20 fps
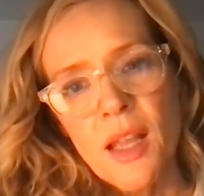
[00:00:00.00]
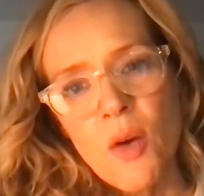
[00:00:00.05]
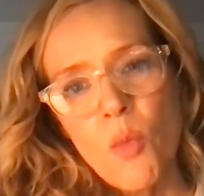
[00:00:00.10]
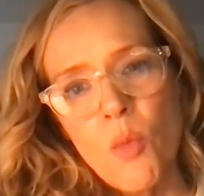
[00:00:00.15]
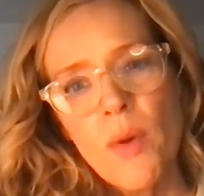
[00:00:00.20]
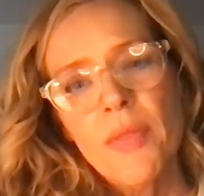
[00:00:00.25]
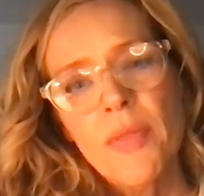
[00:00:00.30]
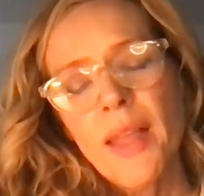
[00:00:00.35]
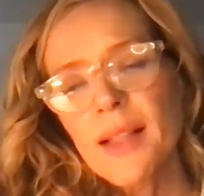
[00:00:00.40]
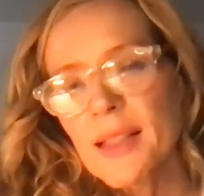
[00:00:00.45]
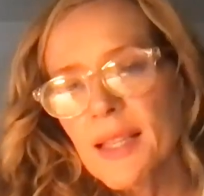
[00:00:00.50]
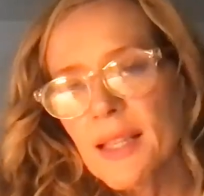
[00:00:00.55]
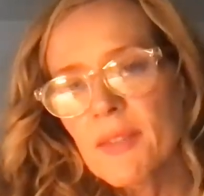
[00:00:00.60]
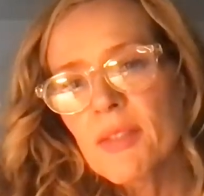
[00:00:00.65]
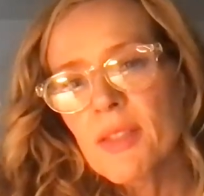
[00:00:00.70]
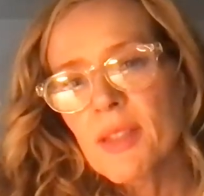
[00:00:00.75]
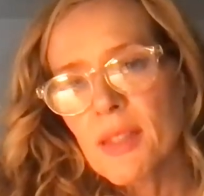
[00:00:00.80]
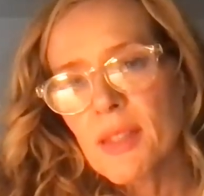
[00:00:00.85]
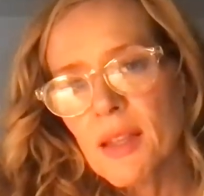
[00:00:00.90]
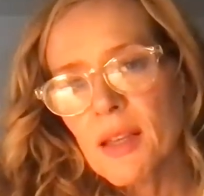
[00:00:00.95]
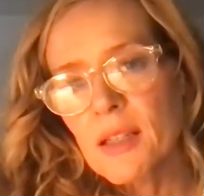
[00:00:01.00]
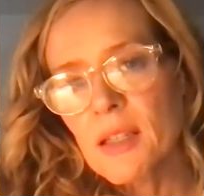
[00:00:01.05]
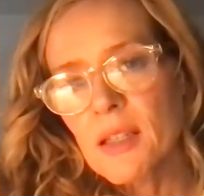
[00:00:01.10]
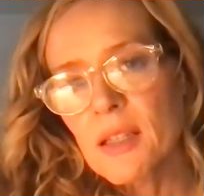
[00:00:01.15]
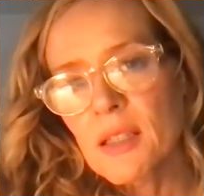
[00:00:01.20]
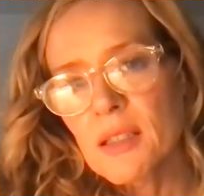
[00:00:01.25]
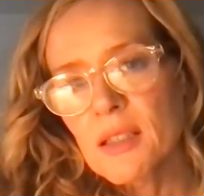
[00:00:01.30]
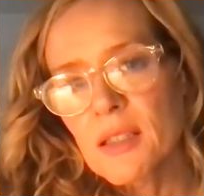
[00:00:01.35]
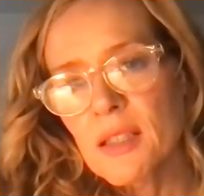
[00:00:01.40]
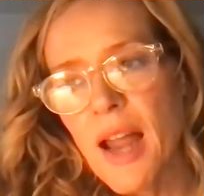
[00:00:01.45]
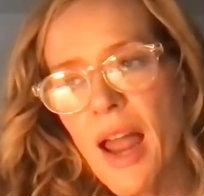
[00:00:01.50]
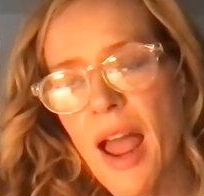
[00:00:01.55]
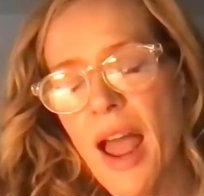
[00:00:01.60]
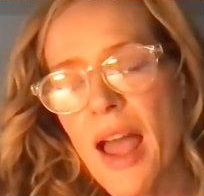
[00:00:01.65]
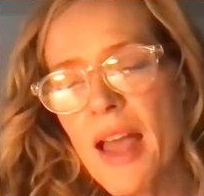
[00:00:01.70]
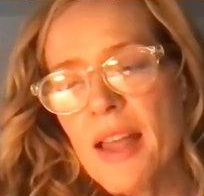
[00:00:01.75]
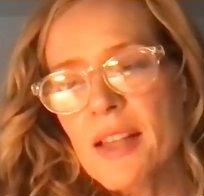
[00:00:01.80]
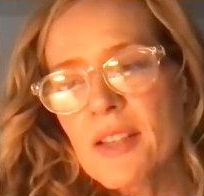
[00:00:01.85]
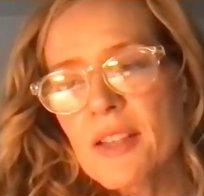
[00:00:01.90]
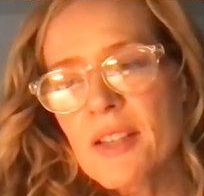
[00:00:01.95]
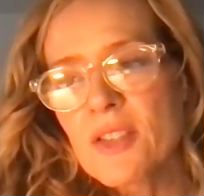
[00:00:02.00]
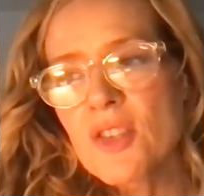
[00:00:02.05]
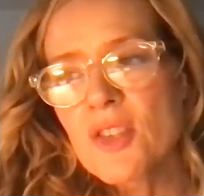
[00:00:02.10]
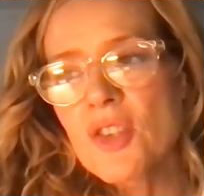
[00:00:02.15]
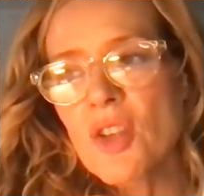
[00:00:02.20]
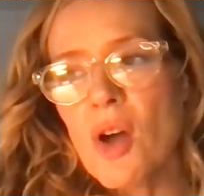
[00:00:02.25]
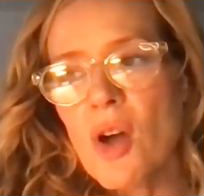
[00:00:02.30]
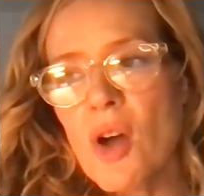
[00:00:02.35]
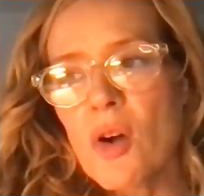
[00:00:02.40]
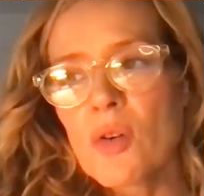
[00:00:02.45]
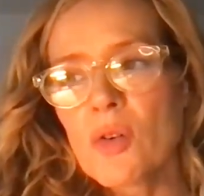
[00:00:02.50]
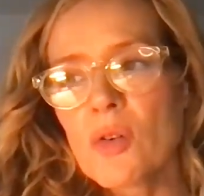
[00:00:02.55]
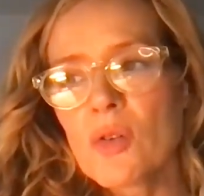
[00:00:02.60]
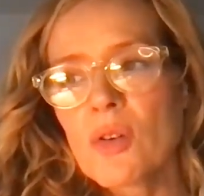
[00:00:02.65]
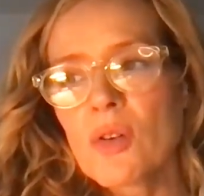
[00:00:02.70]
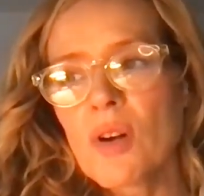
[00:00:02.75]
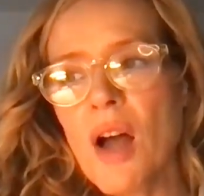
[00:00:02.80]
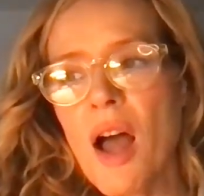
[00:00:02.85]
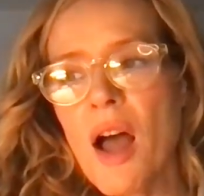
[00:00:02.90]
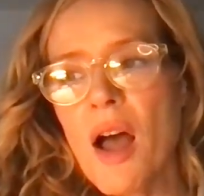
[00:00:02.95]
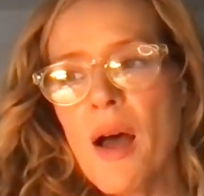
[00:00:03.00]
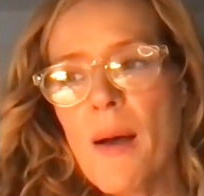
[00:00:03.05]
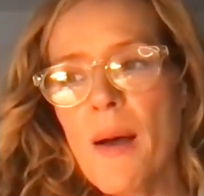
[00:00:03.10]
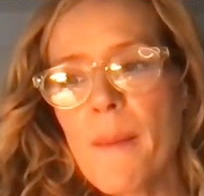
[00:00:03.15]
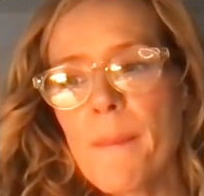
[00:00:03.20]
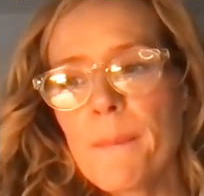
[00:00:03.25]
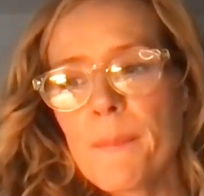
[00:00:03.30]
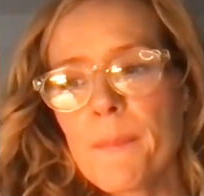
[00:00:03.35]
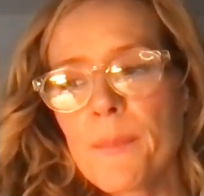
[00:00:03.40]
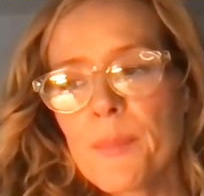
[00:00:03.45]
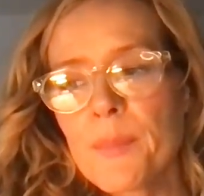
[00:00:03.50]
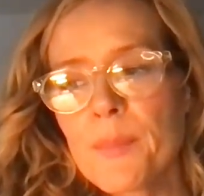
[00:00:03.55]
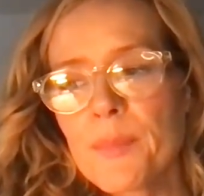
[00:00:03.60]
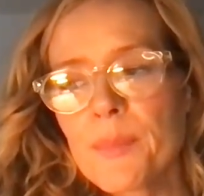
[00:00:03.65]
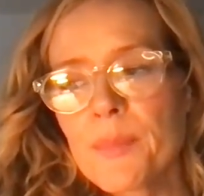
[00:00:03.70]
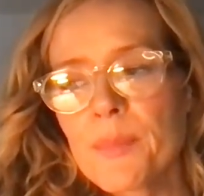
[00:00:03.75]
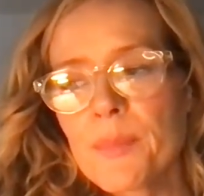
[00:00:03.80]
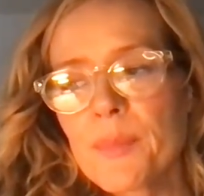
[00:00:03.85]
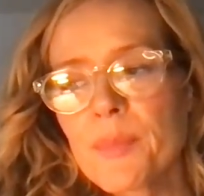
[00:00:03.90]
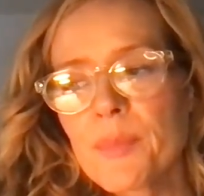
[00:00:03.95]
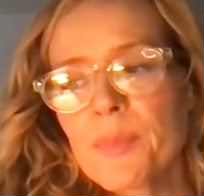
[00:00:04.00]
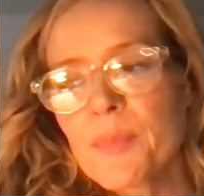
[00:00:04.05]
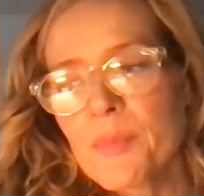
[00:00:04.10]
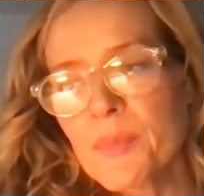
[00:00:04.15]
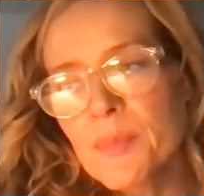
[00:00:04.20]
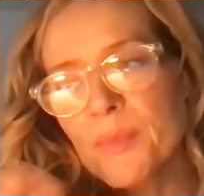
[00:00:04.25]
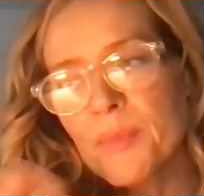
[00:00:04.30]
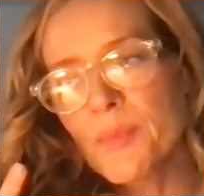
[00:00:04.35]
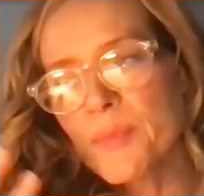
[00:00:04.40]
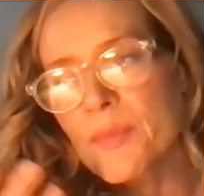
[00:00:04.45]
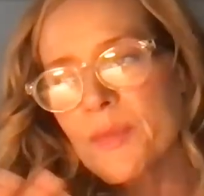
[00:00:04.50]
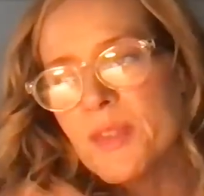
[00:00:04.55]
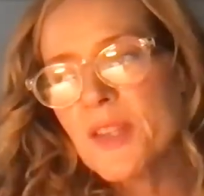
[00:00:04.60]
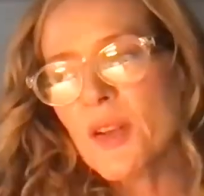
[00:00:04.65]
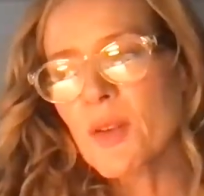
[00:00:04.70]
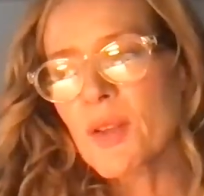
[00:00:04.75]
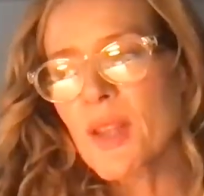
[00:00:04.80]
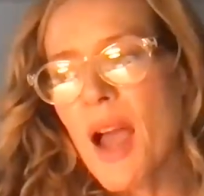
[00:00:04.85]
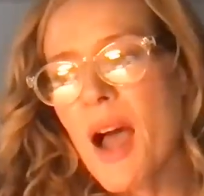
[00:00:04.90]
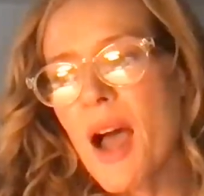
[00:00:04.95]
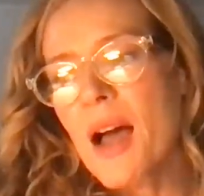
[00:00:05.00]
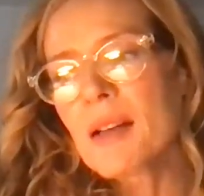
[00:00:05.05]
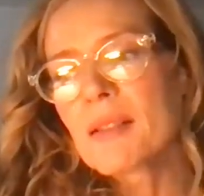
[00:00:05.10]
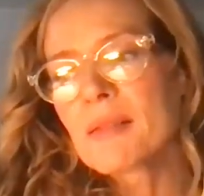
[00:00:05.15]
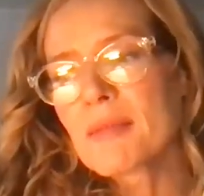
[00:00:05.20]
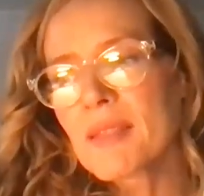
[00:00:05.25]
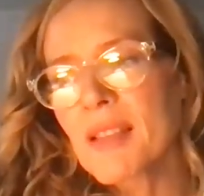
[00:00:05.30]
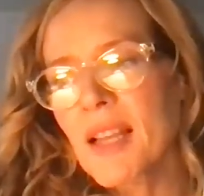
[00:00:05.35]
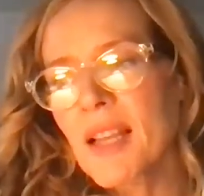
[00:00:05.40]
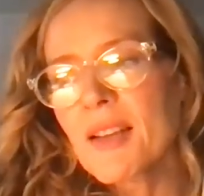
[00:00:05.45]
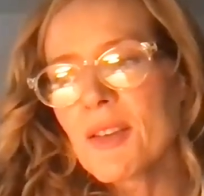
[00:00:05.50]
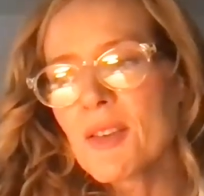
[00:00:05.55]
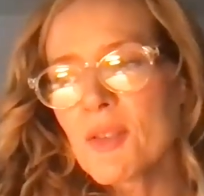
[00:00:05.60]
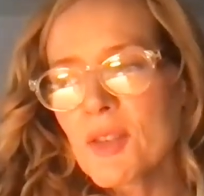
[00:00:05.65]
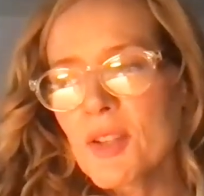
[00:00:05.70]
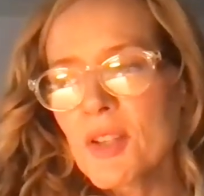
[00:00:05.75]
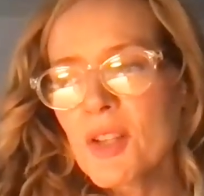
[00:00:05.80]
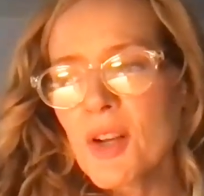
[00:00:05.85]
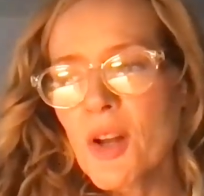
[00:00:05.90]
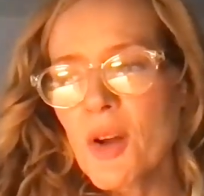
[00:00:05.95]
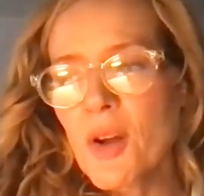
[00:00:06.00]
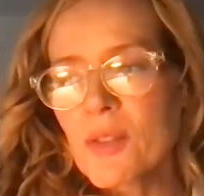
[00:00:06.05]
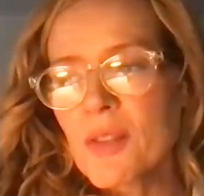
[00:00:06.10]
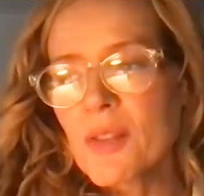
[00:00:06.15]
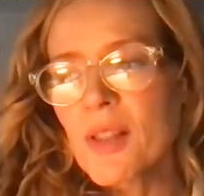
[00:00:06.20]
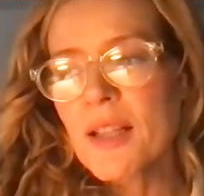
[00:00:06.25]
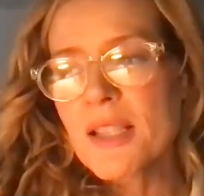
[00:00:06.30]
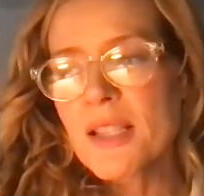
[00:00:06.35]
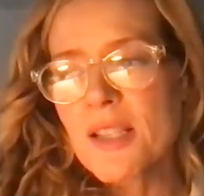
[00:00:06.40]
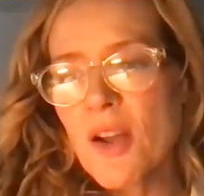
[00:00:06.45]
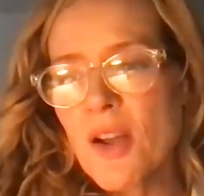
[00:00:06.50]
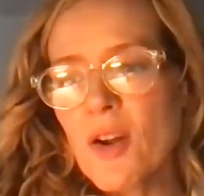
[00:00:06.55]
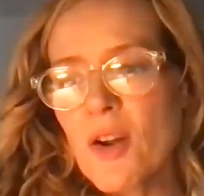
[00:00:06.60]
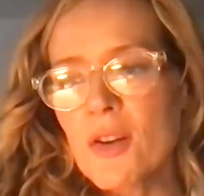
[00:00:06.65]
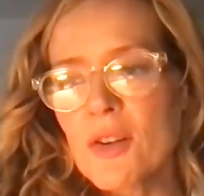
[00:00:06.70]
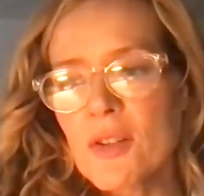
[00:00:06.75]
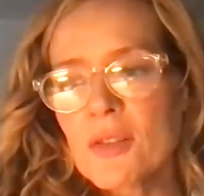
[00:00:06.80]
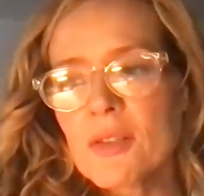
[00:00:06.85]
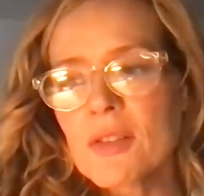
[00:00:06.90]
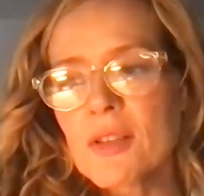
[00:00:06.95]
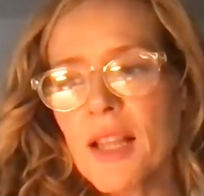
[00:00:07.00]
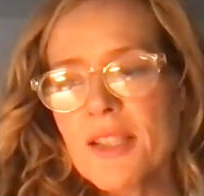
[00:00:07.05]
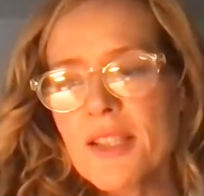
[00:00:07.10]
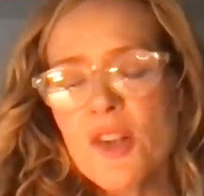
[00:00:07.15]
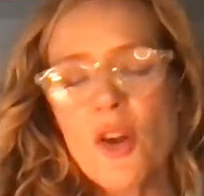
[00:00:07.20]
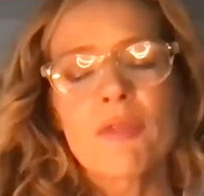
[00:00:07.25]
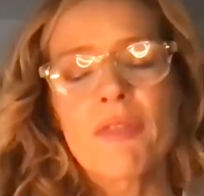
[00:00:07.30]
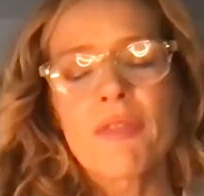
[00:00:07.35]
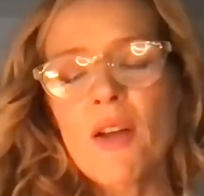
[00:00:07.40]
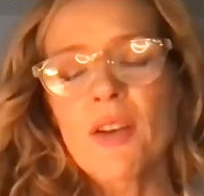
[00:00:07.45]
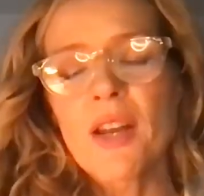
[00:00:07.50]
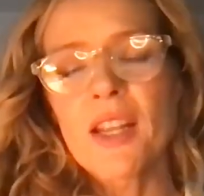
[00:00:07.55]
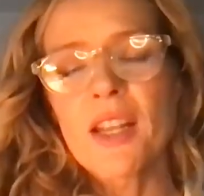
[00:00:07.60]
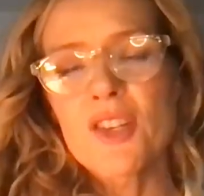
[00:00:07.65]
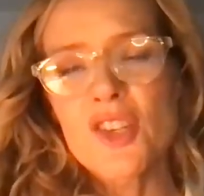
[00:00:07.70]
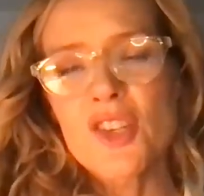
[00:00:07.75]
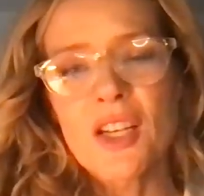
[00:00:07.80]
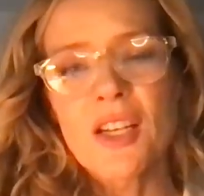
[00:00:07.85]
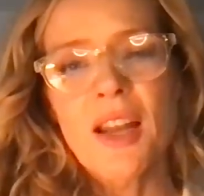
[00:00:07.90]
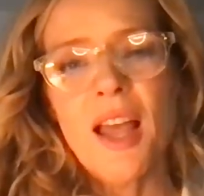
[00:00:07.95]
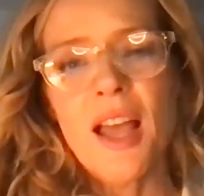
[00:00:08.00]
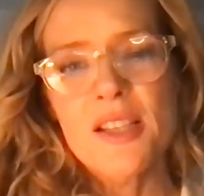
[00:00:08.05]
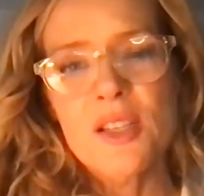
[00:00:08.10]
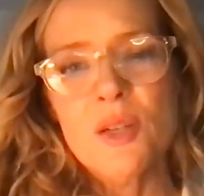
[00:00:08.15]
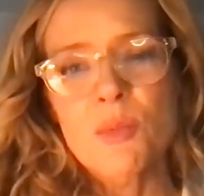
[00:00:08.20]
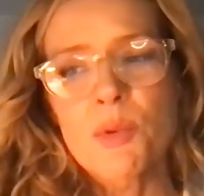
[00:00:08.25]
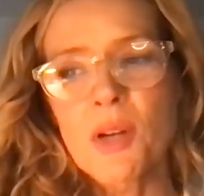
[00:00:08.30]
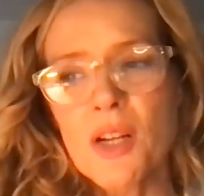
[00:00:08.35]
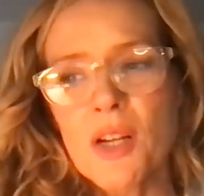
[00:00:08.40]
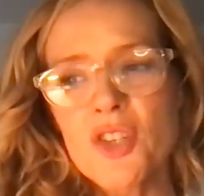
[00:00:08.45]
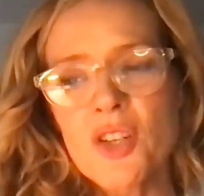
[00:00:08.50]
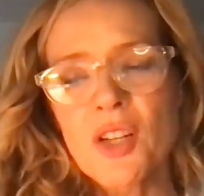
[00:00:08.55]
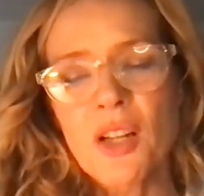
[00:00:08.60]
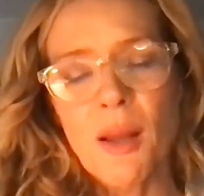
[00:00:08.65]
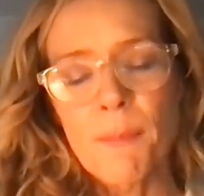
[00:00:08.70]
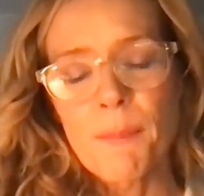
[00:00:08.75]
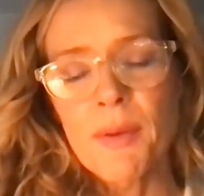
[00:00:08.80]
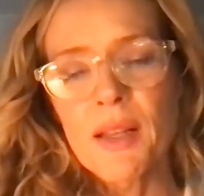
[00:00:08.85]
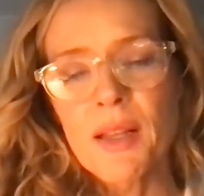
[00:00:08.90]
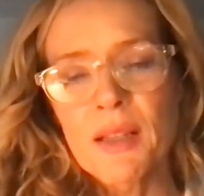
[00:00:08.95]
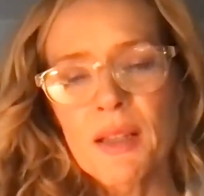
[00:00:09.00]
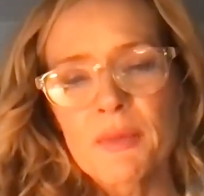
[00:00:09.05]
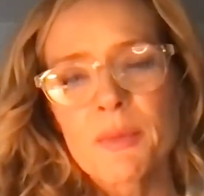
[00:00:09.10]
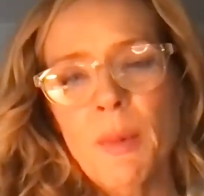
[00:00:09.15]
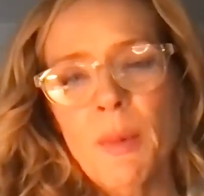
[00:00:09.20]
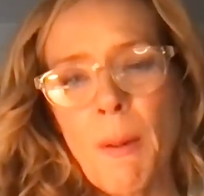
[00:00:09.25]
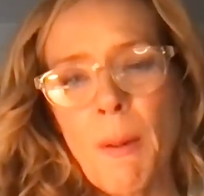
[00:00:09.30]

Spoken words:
when they leave the theater. And so yeah, that's our foundation as a production company.